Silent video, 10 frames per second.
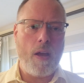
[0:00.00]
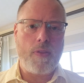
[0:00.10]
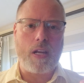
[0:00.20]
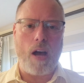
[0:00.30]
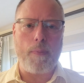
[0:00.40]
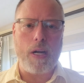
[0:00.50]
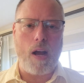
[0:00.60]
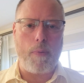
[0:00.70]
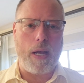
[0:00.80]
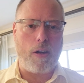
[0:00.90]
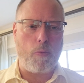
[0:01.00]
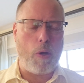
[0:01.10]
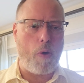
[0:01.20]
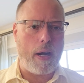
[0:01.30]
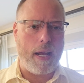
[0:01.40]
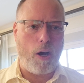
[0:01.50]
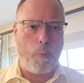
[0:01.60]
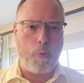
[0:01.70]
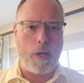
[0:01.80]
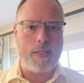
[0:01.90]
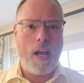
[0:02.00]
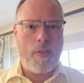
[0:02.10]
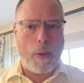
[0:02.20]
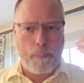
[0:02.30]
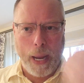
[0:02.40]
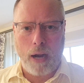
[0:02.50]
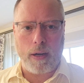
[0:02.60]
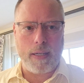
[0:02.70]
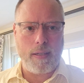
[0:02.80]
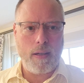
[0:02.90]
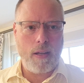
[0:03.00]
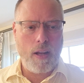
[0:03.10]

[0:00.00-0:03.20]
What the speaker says: the common denominator we wanted to help was the parent